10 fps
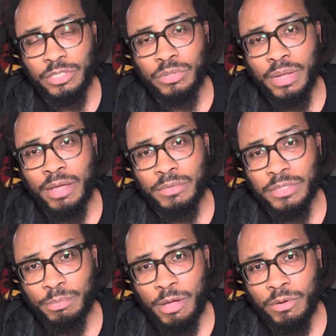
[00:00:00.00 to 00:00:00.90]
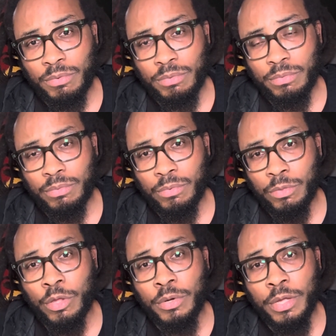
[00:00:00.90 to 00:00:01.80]
So now it's about
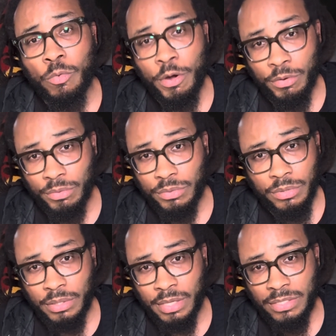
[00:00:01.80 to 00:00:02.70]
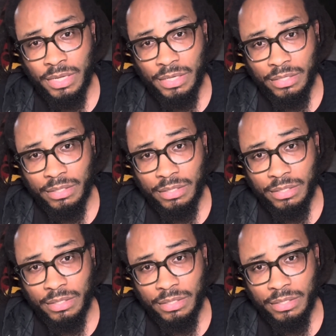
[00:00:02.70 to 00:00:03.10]
learning words, and that's it.